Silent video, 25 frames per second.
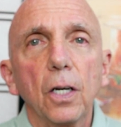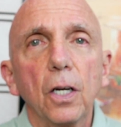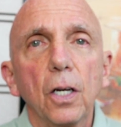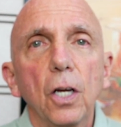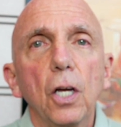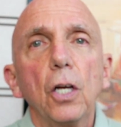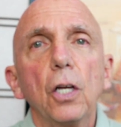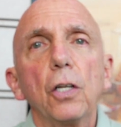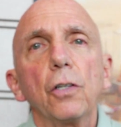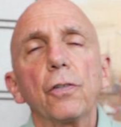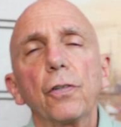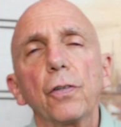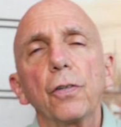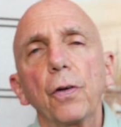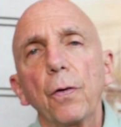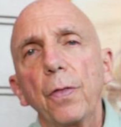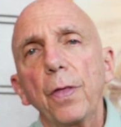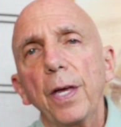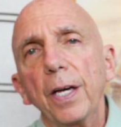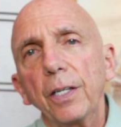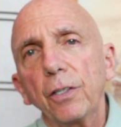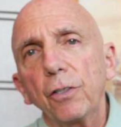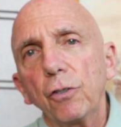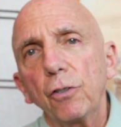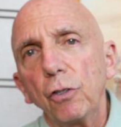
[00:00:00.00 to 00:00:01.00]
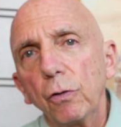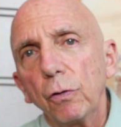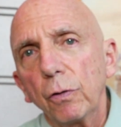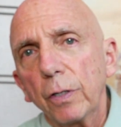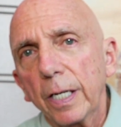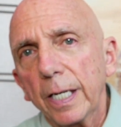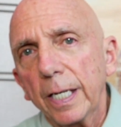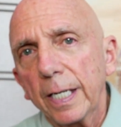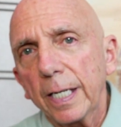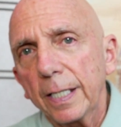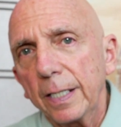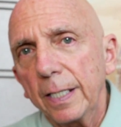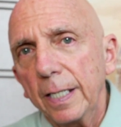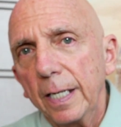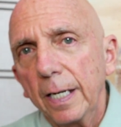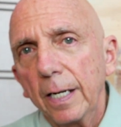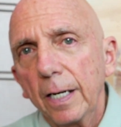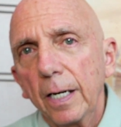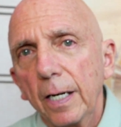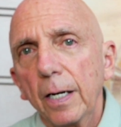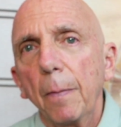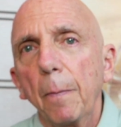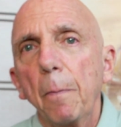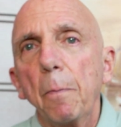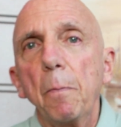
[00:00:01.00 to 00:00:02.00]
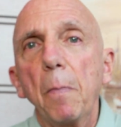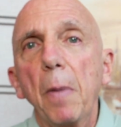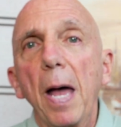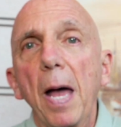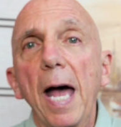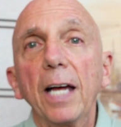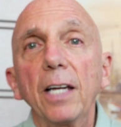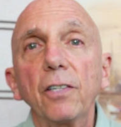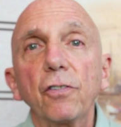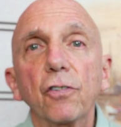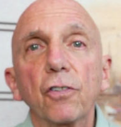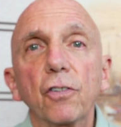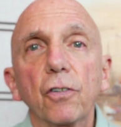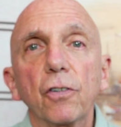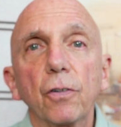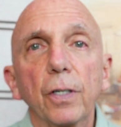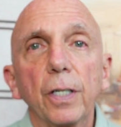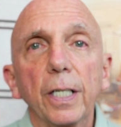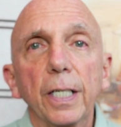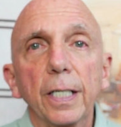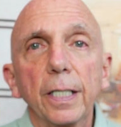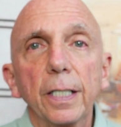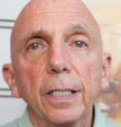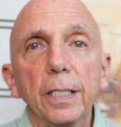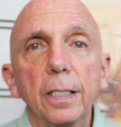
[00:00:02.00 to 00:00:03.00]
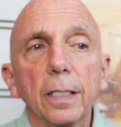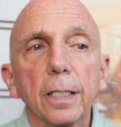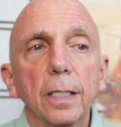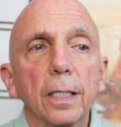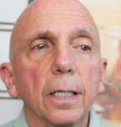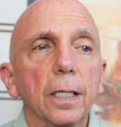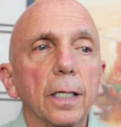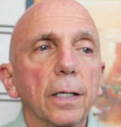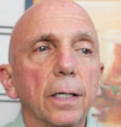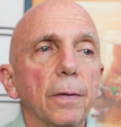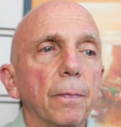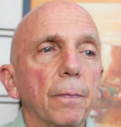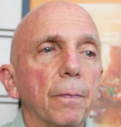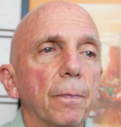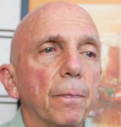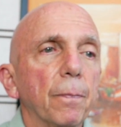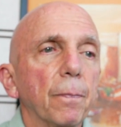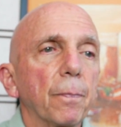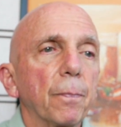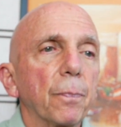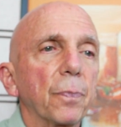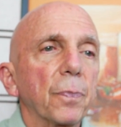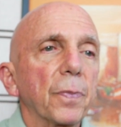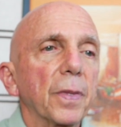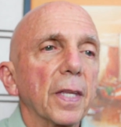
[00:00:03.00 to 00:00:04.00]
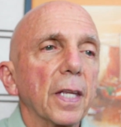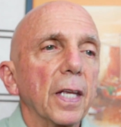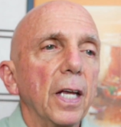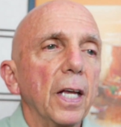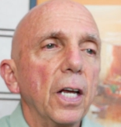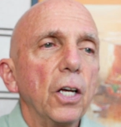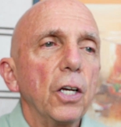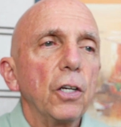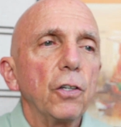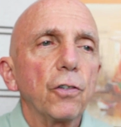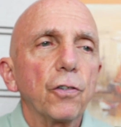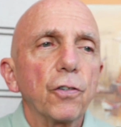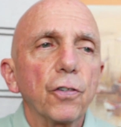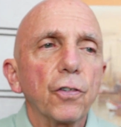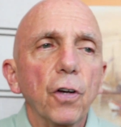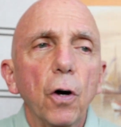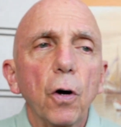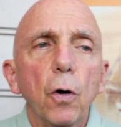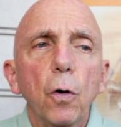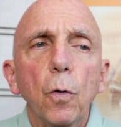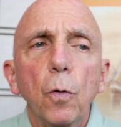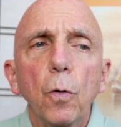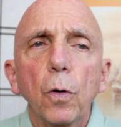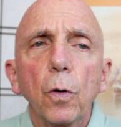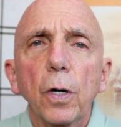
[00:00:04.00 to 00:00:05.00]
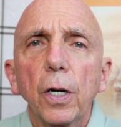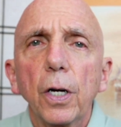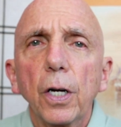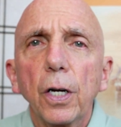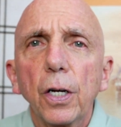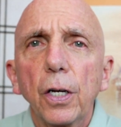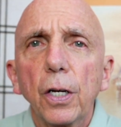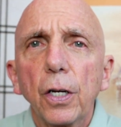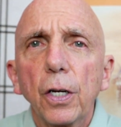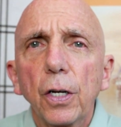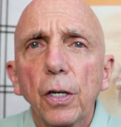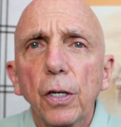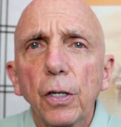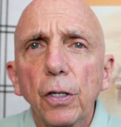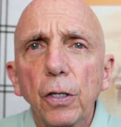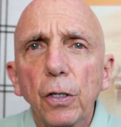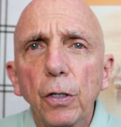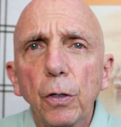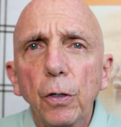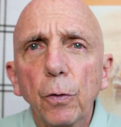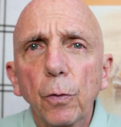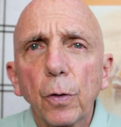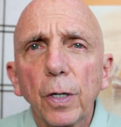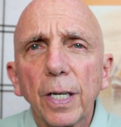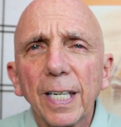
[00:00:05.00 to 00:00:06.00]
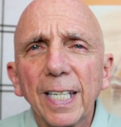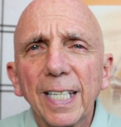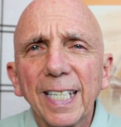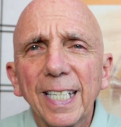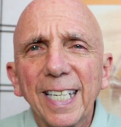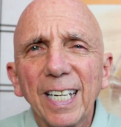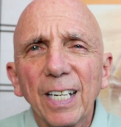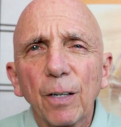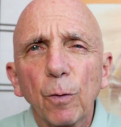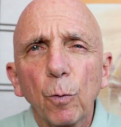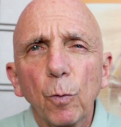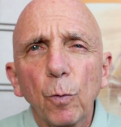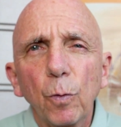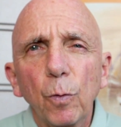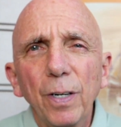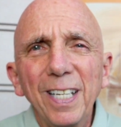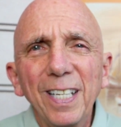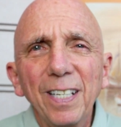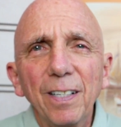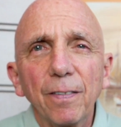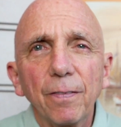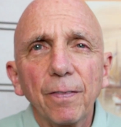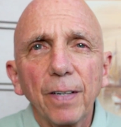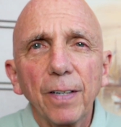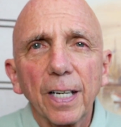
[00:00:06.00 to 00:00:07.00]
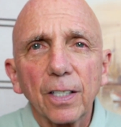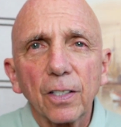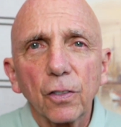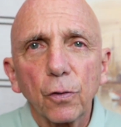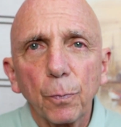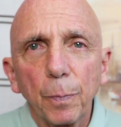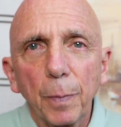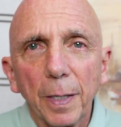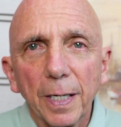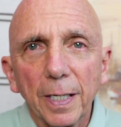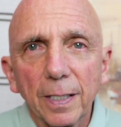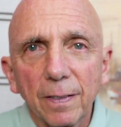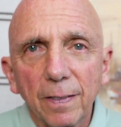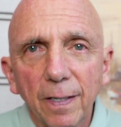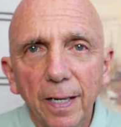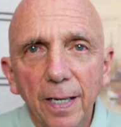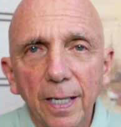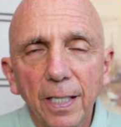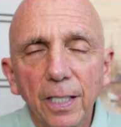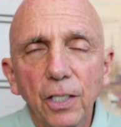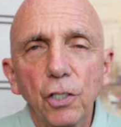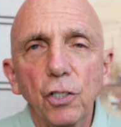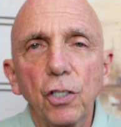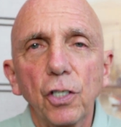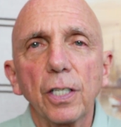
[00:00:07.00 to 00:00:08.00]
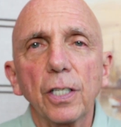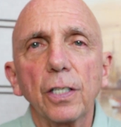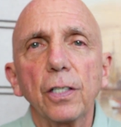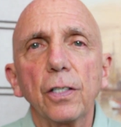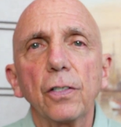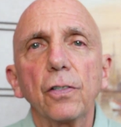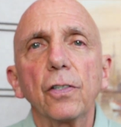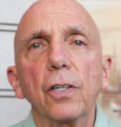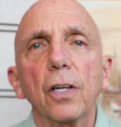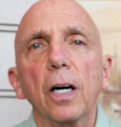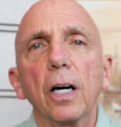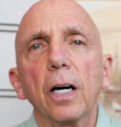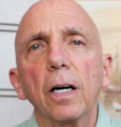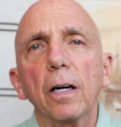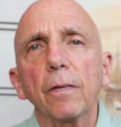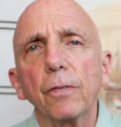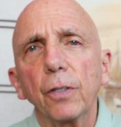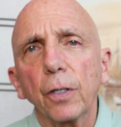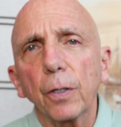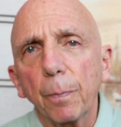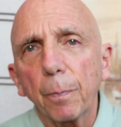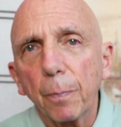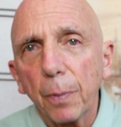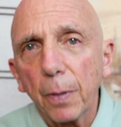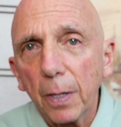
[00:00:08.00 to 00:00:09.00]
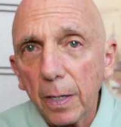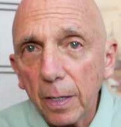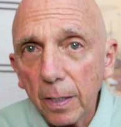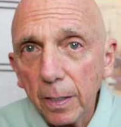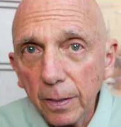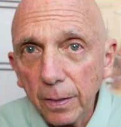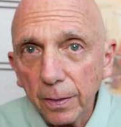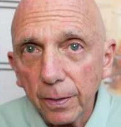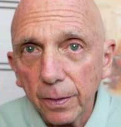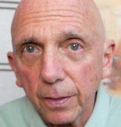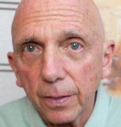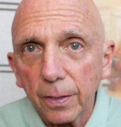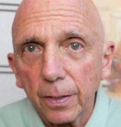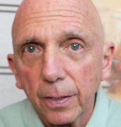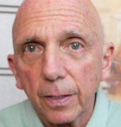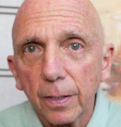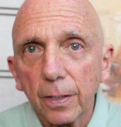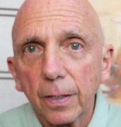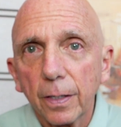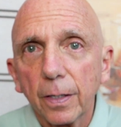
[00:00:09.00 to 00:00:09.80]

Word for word: so that you can master it, so you can get rid of expectations of your partner